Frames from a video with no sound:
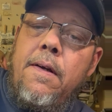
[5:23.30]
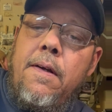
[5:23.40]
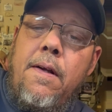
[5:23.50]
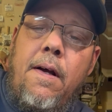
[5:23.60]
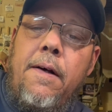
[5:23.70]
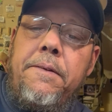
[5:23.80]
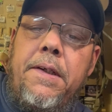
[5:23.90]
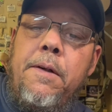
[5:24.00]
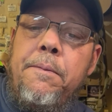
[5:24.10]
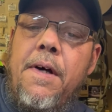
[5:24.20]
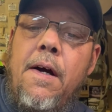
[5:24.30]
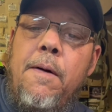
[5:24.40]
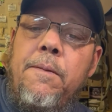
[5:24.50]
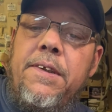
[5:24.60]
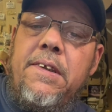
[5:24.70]
I've seen them tie
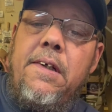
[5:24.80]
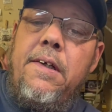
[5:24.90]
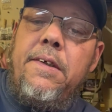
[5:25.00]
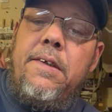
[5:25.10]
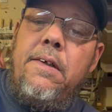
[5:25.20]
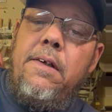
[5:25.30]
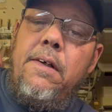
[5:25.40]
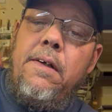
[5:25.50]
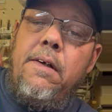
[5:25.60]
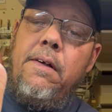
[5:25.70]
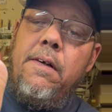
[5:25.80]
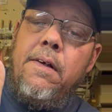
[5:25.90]
them with CDC,